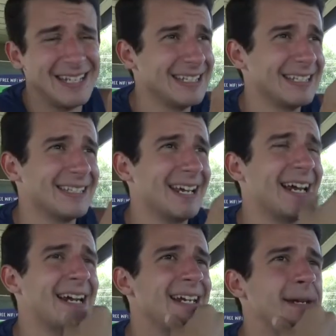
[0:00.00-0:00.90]
as a
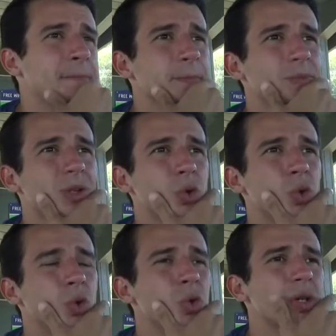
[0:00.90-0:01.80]
society.
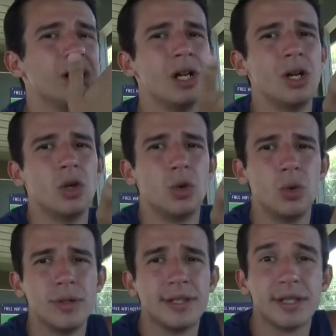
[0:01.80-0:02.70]
Who
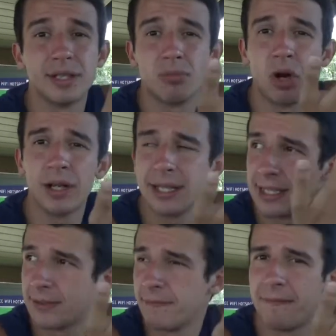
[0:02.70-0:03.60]
who's the
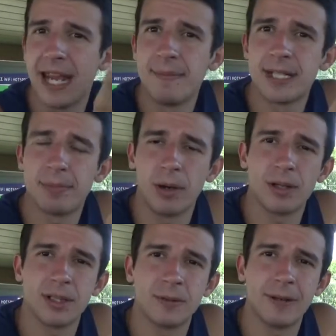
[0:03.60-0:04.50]
smartest famous
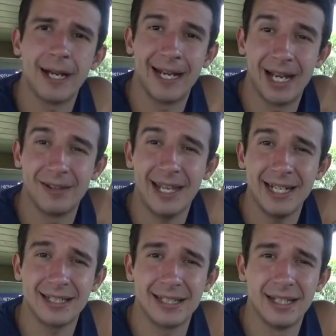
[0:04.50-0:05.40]
person right now?
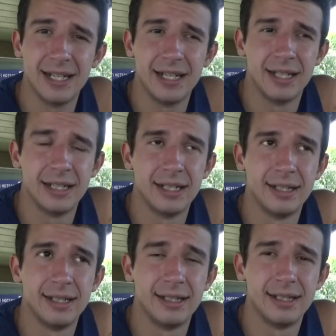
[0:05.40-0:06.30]
That's
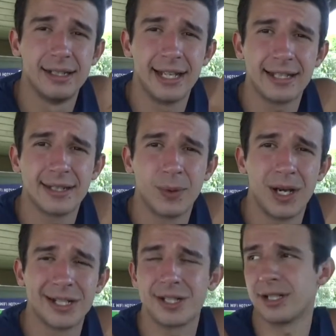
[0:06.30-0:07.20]
that's the
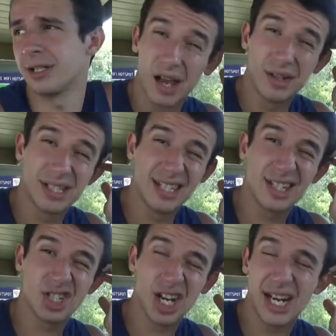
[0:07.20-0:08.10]
question. Have you seen
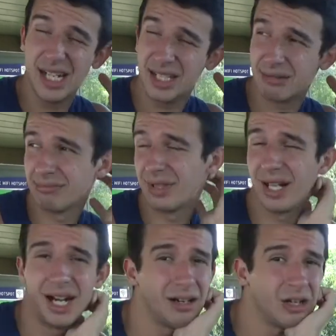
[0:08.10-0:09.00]
the chase?
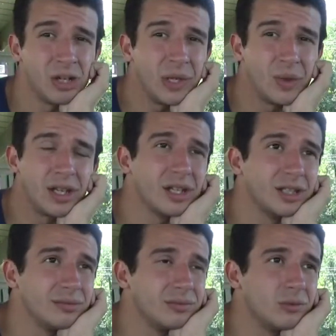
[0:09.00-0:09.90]
I don't know why one of
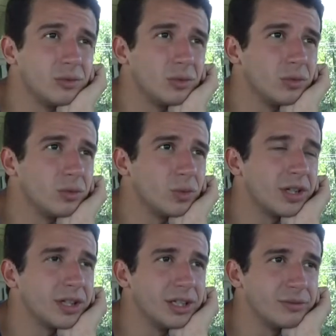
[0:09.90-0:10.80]
the
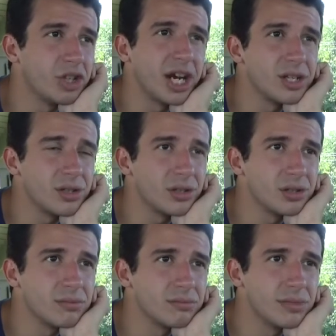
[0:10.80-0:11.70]
one of the
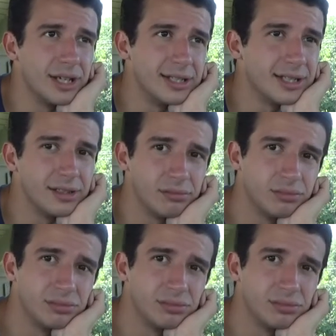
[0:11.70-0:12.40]
chasers isn't